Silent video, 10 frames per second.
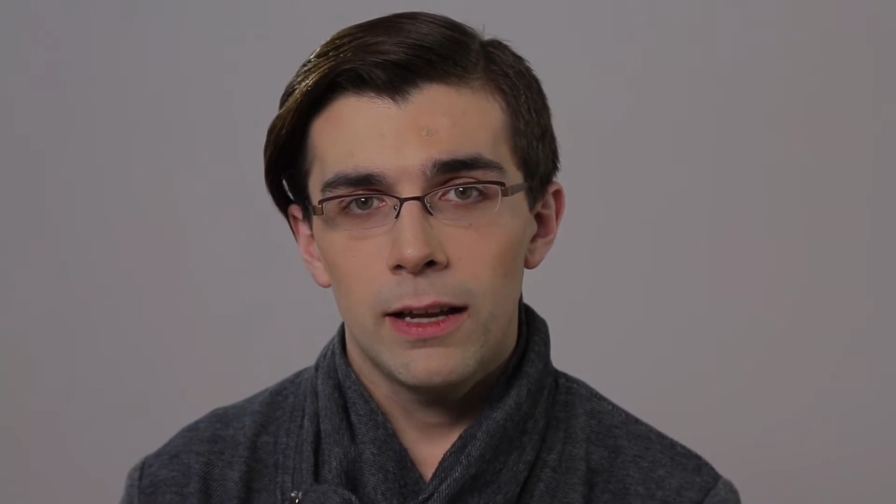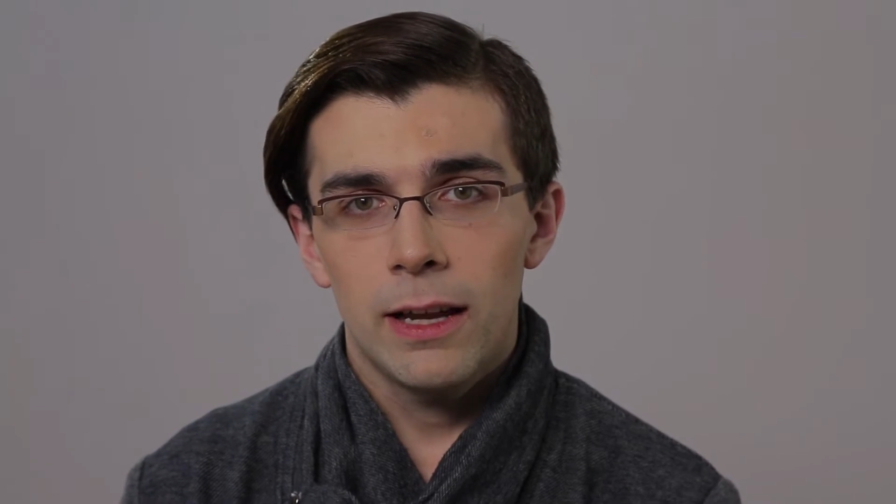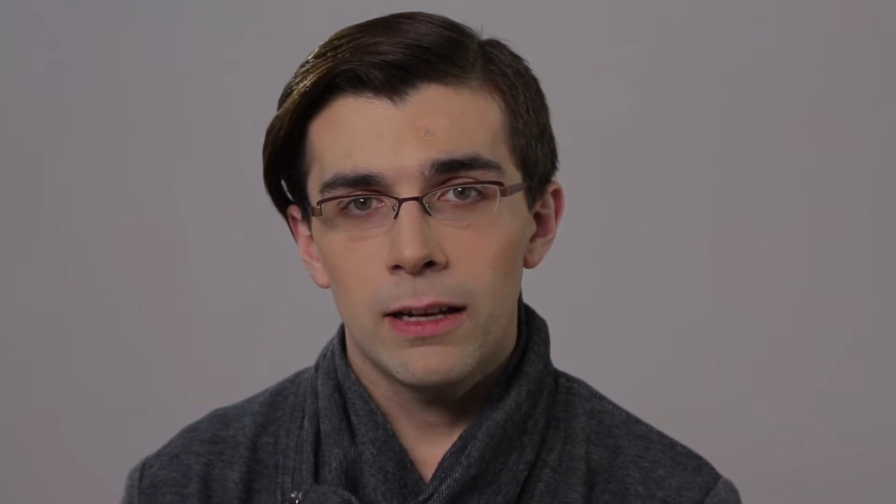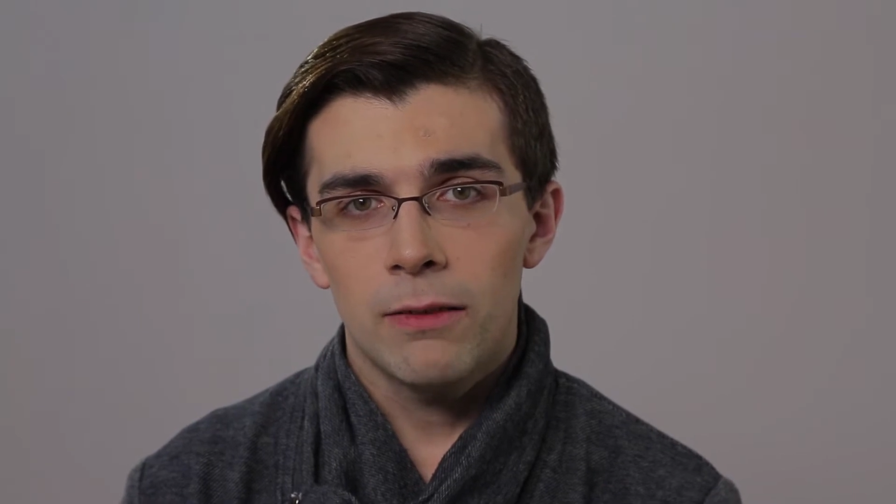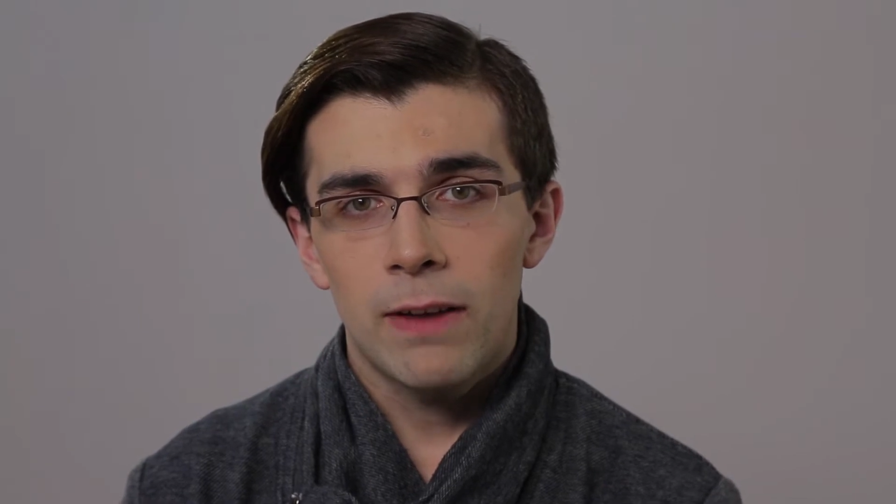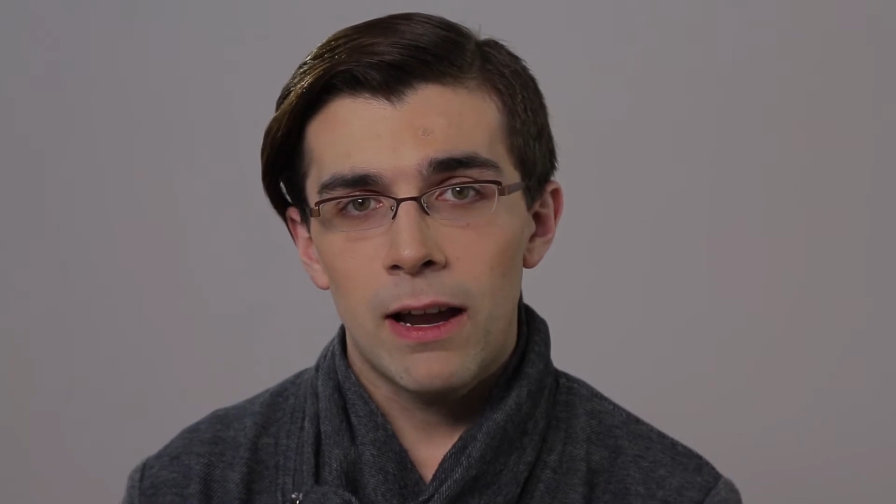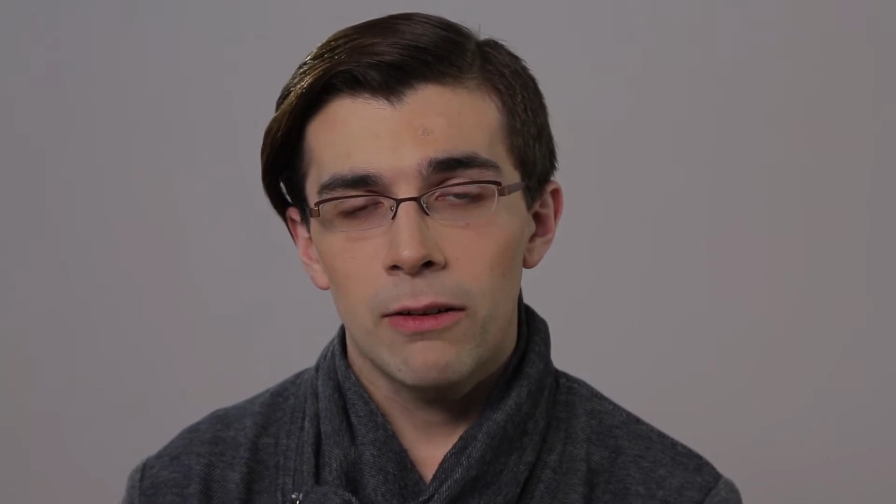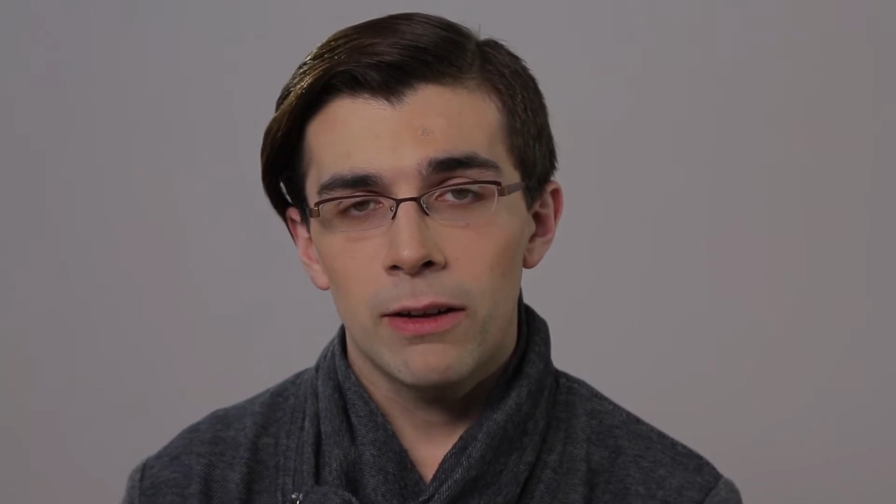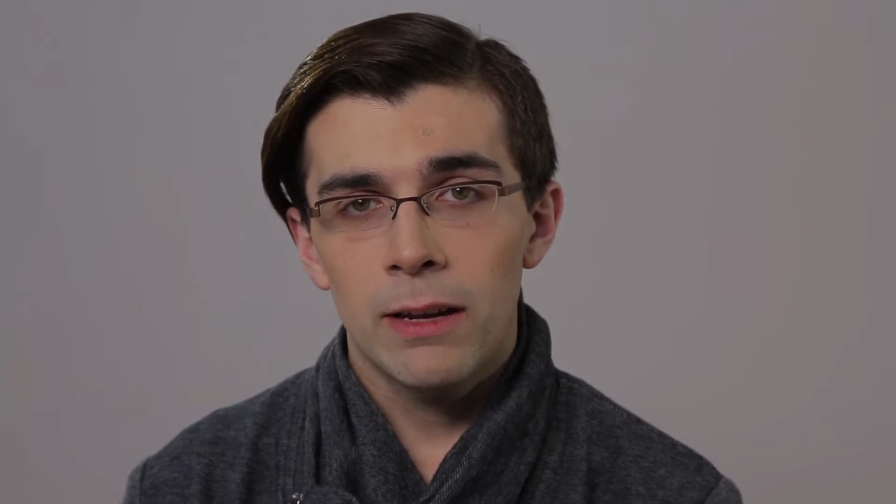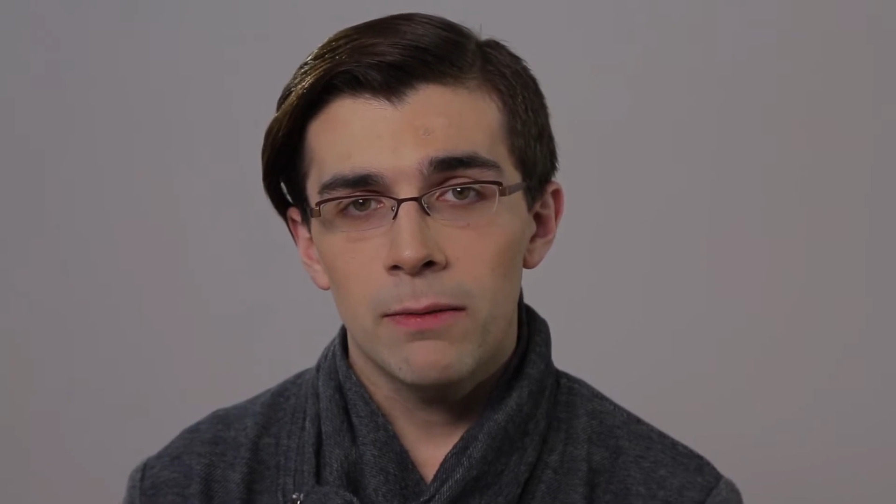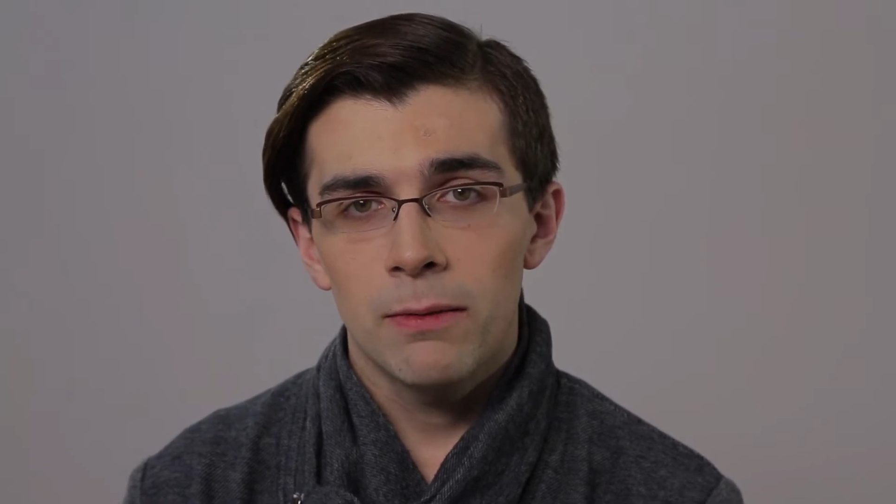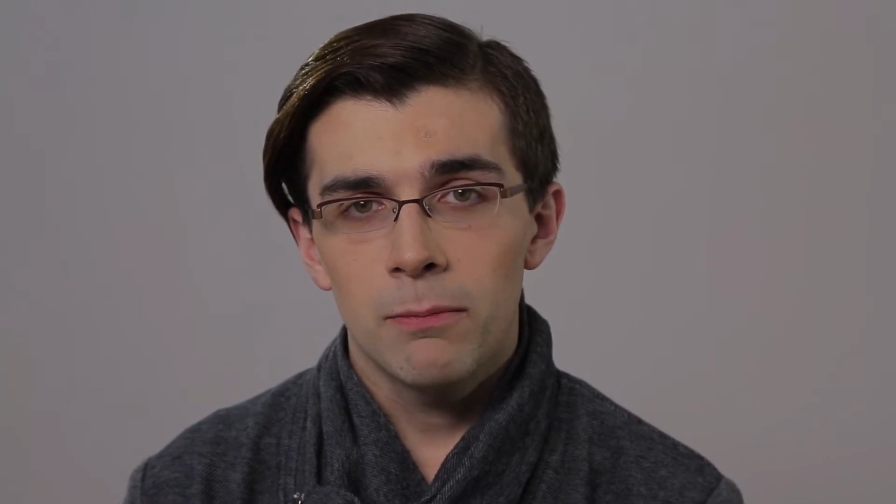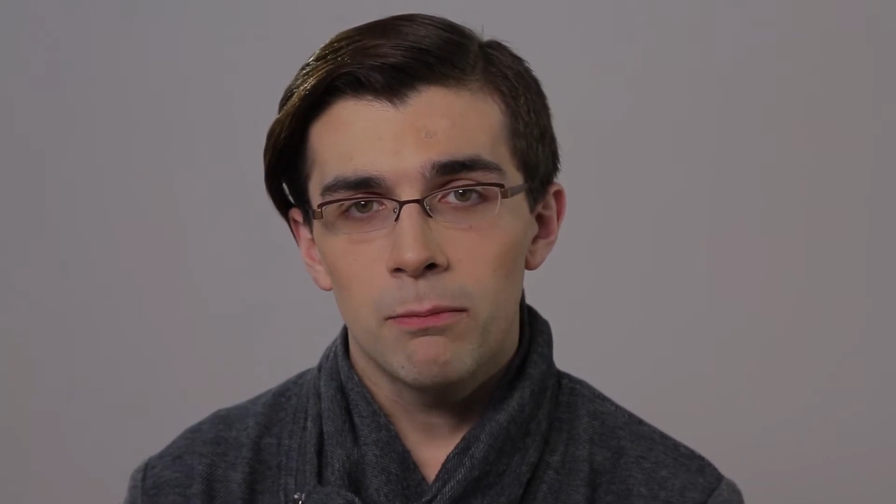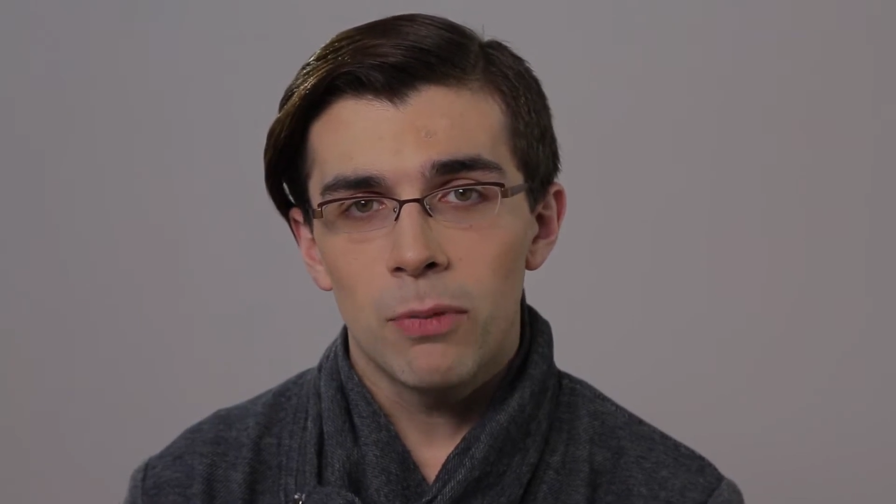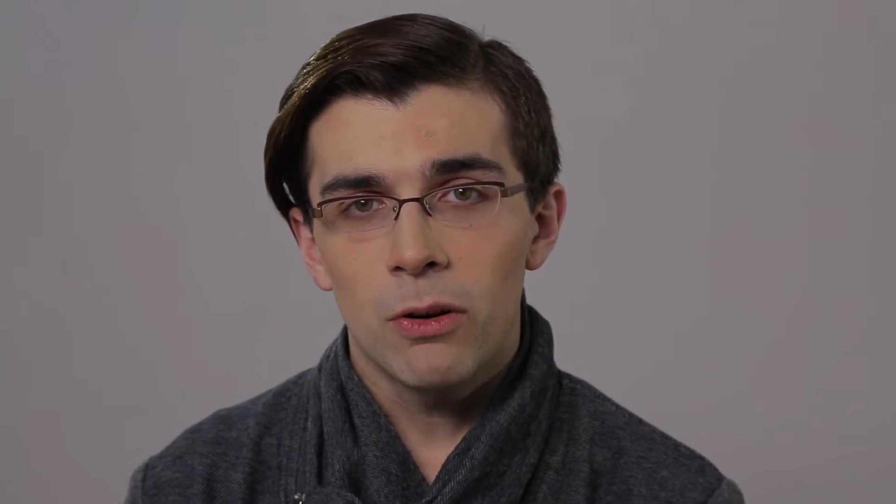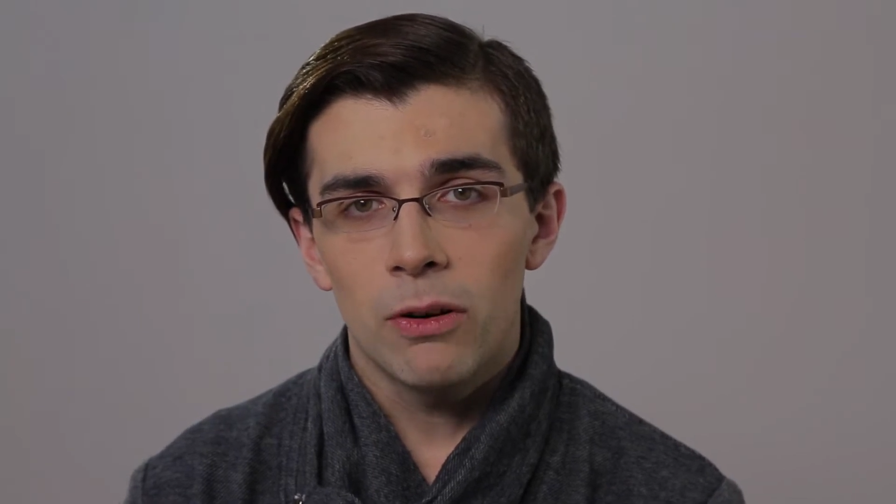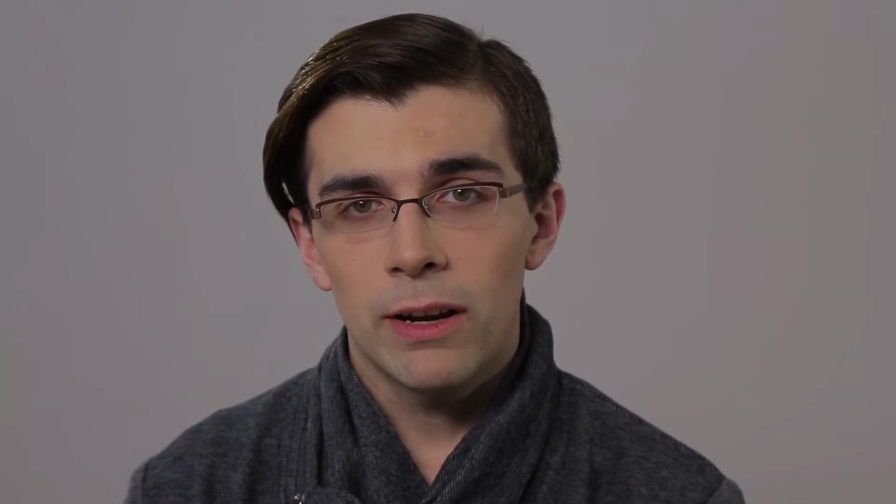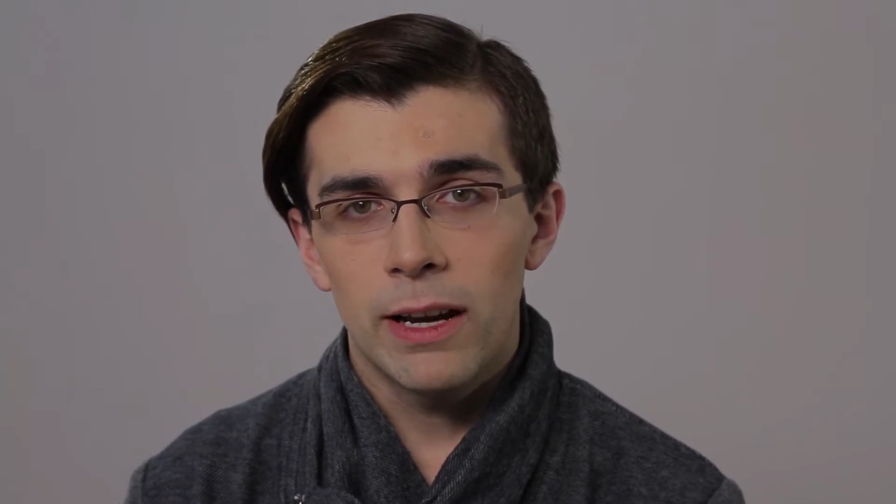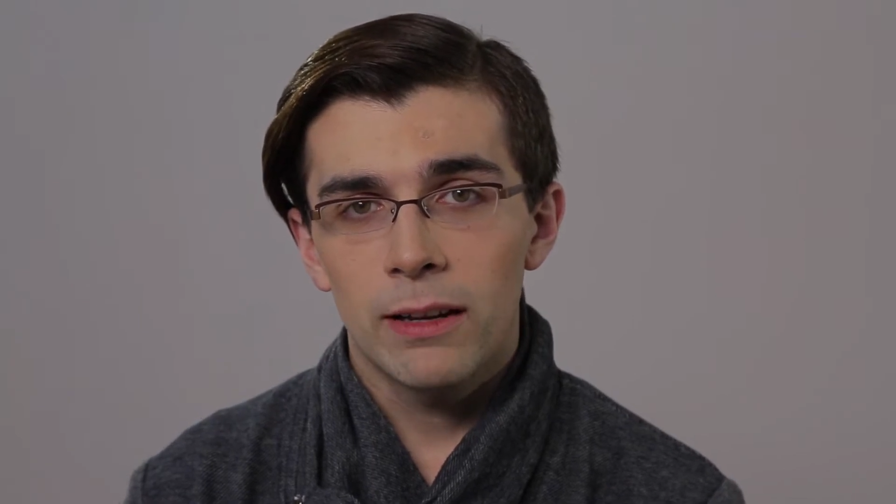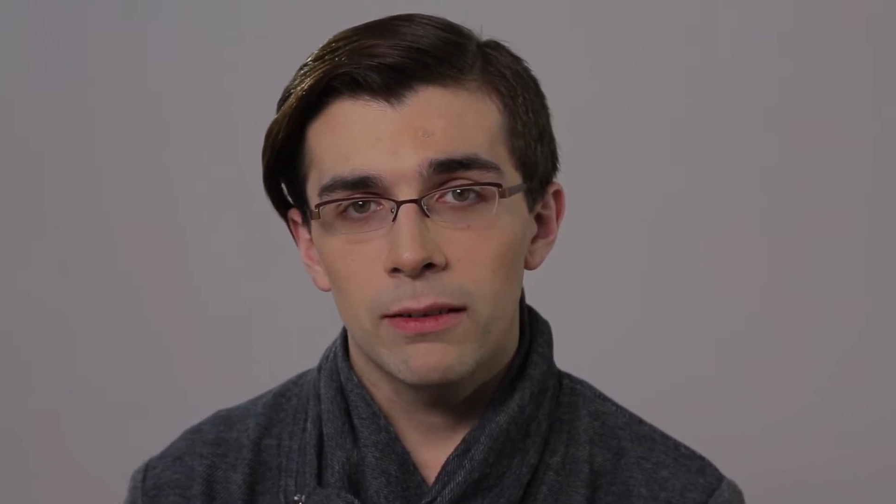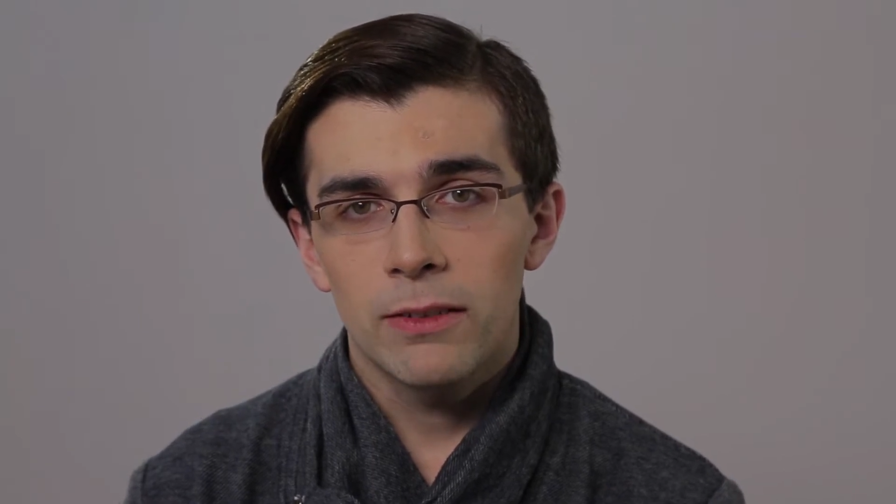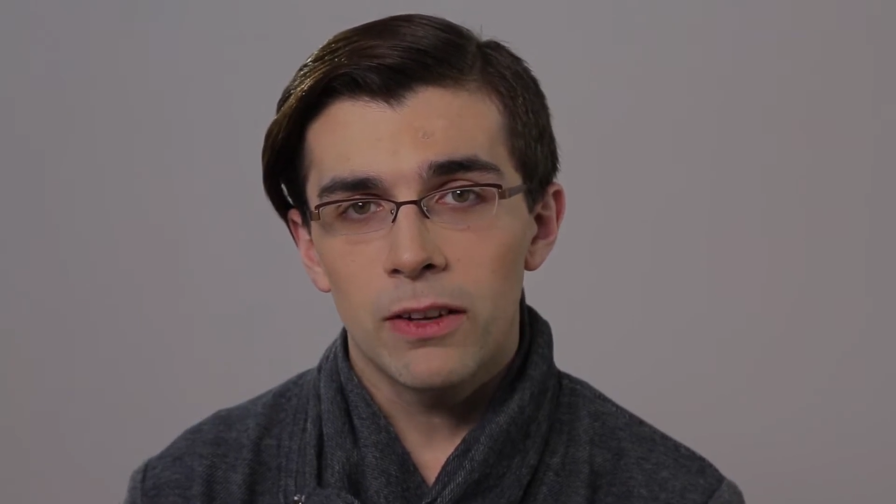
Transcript: in a very boring